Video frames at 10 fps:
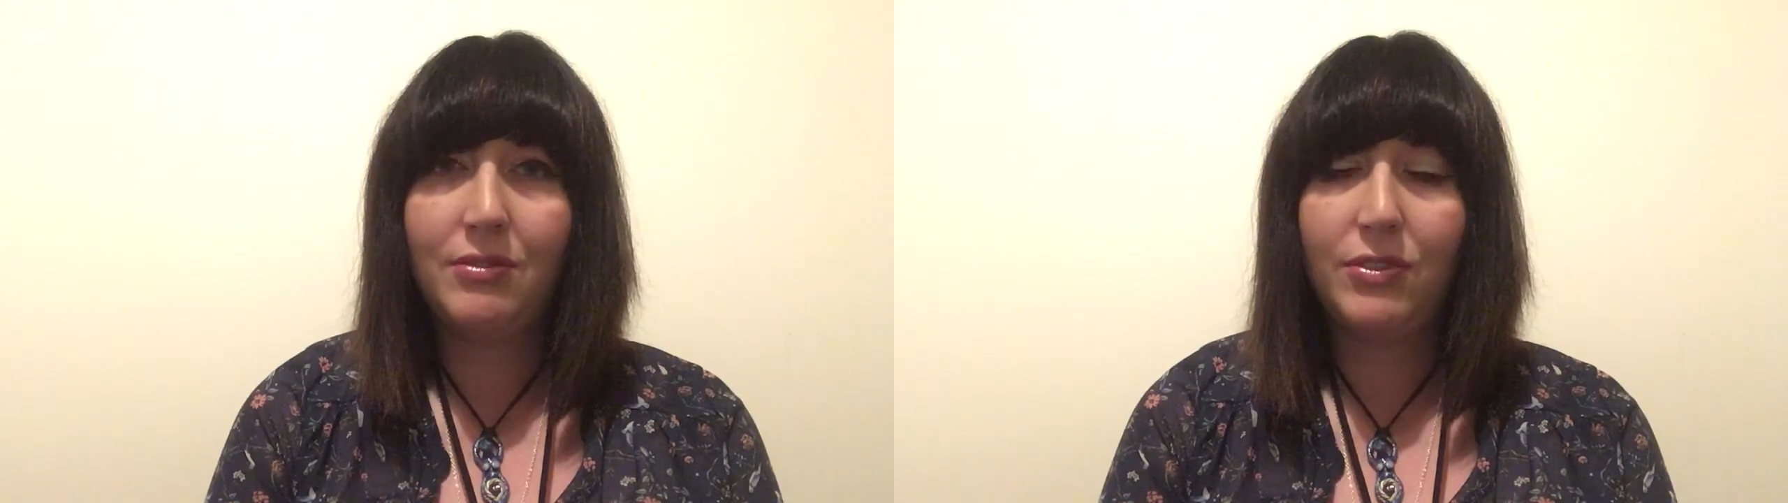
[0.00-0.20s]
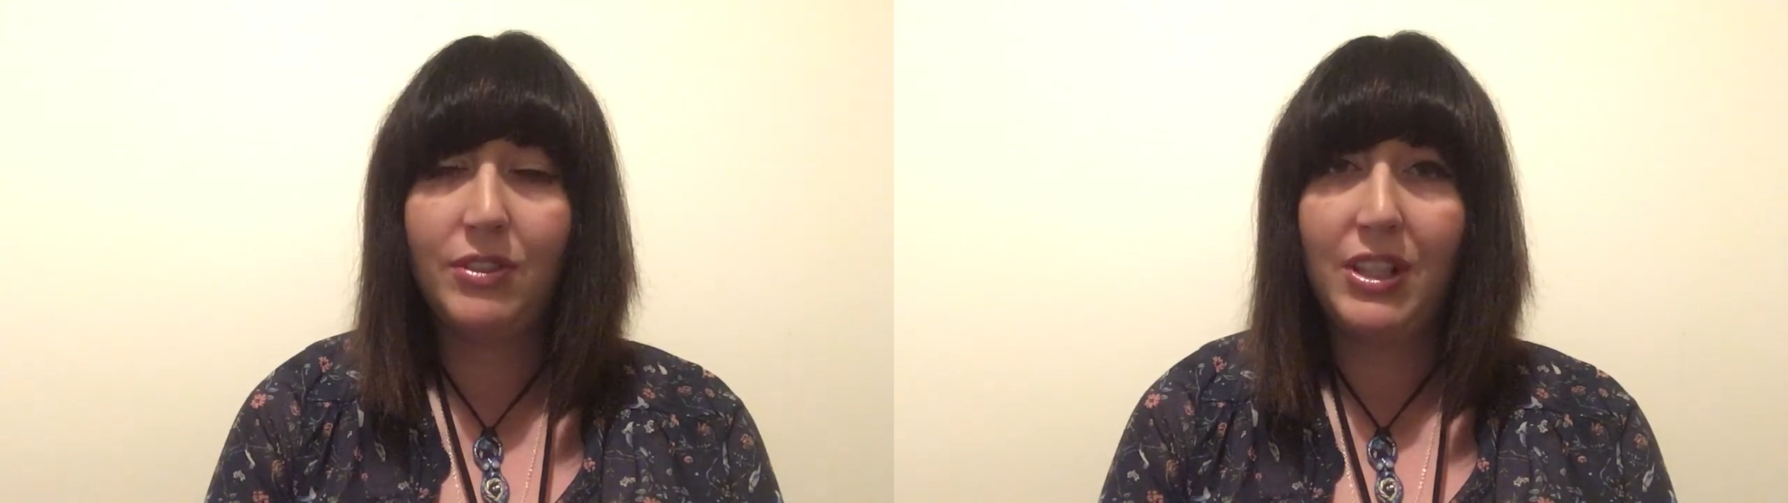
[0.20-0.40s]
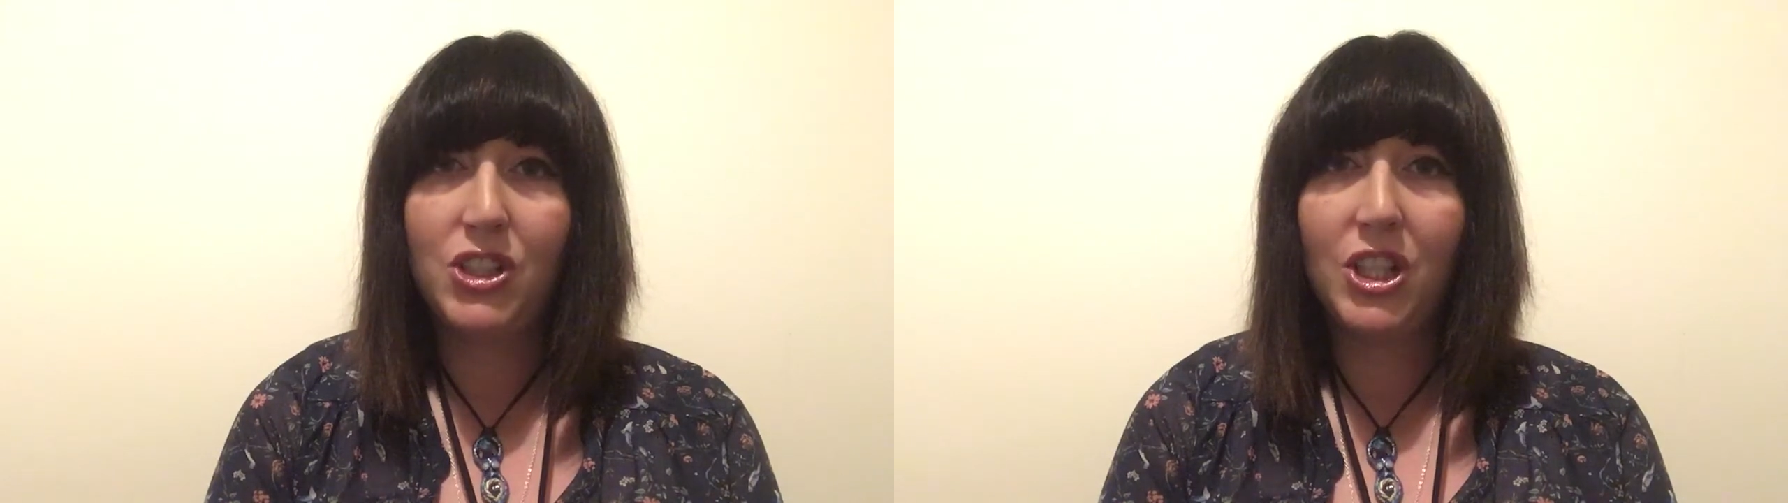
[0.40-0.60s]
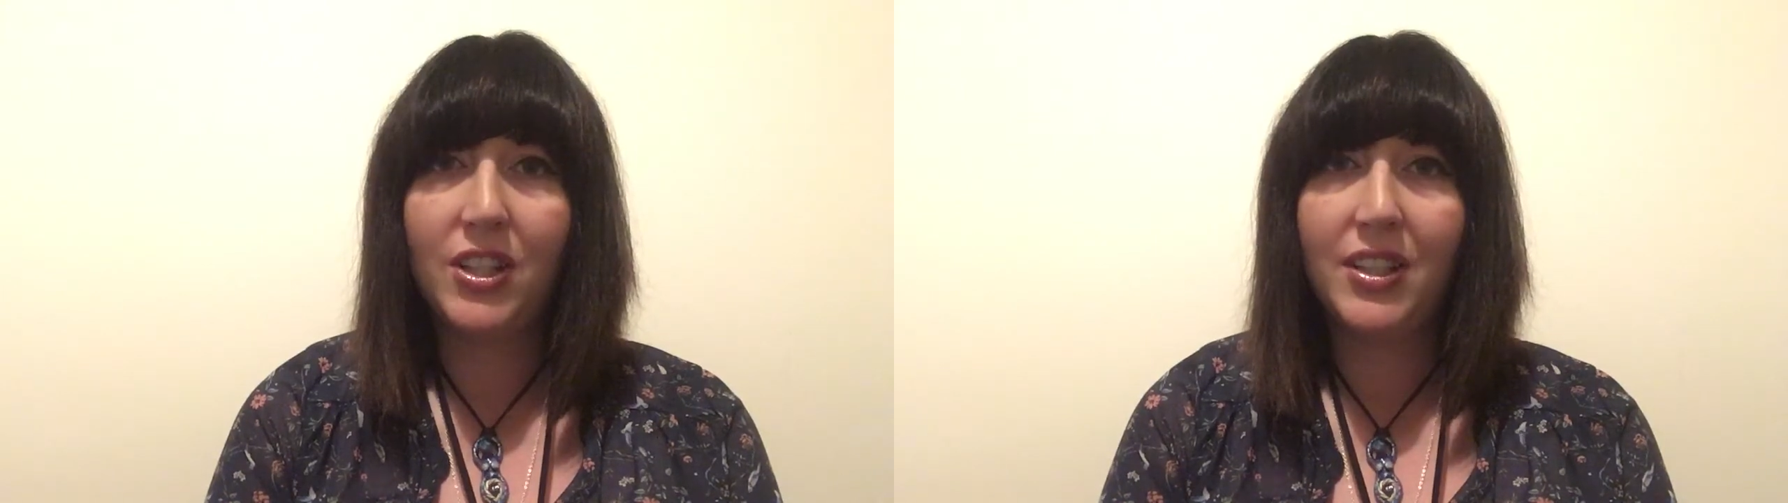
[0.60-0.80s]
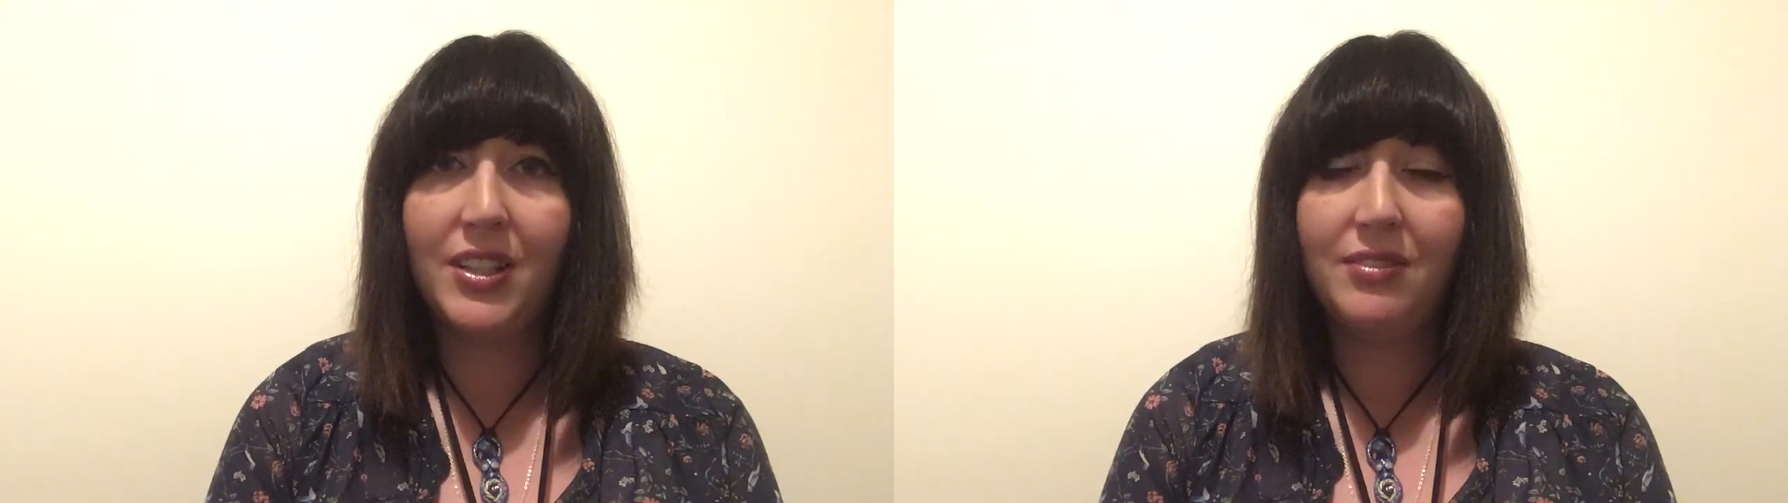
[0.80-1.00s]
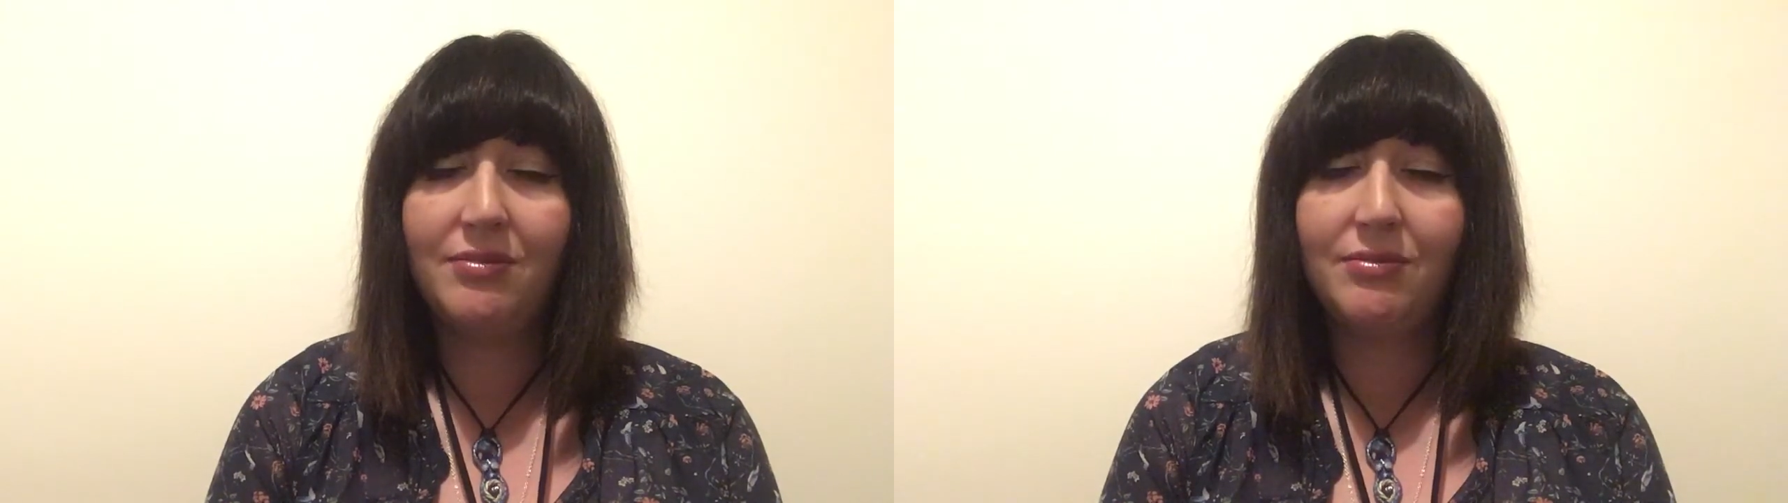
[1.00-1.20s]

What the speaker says: for each other,